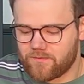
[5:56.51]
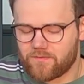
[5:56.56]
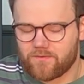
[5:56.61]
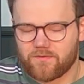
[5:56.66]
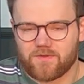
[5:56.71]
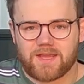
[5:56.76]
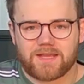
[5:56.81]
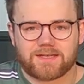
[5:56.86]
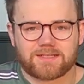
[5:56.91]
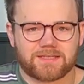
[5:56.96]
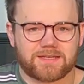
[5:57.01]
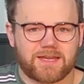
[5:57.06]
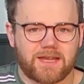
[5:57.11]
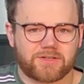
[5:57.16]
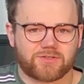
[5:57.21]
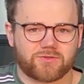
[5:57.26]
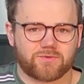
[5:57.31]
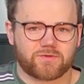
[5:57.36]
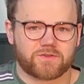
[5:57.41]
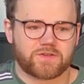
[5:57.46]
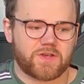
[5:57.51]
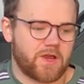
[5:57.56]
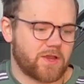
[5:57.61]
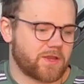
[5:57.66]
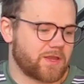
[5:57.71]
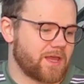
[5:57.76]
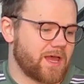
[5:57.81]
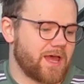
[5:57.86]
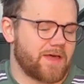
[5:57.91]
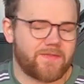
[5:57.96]
the international
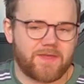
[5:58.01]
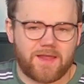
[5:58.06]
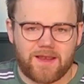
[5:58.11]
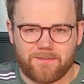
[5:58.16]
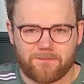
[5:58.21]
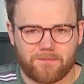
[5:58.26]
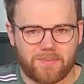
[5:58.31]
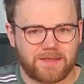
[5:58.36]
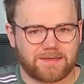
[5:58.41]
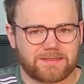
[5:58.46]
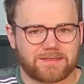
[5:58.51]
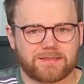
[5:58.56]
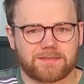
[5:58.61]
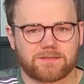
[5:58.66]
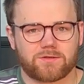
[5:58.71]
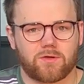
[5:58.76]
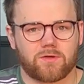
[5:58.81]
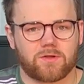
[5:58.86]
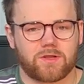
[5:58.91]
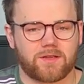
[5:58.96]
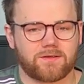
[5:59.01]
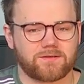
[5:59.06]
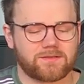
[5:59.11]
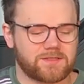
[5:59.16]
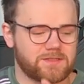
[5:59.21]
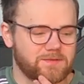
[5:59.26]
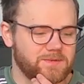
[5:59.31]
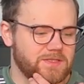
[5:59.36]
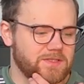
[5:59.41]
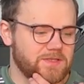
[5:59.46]
circuit. At the Olympics, he's not going to
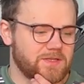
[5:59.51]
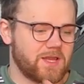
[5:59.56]
be